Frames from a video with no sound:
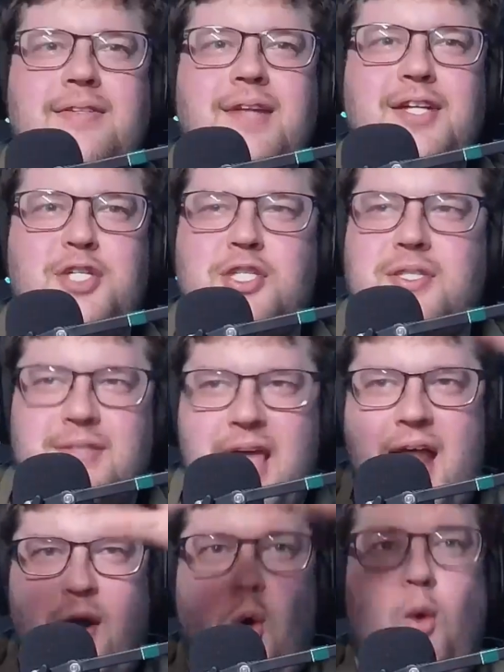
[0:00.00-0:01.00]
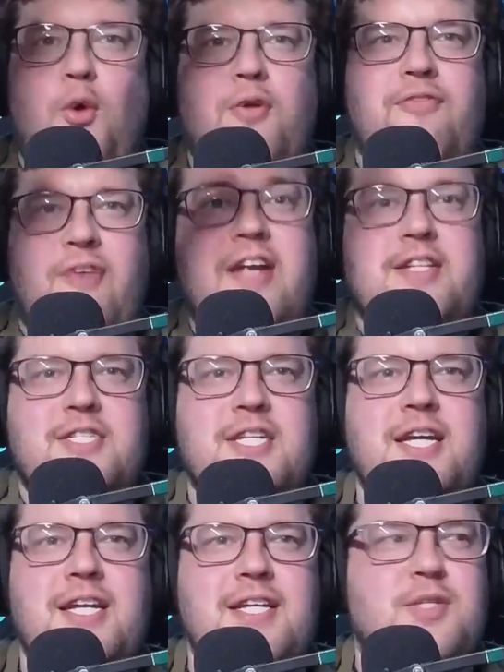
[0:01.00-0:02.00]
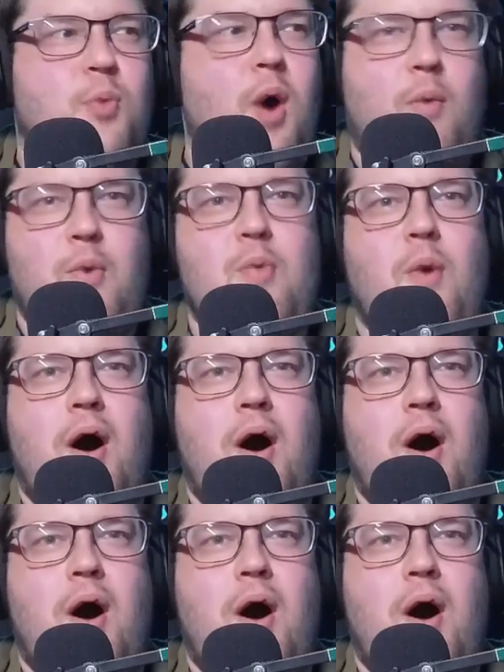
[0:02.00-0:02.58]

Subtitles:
Like, just that whole fight scene is what we want.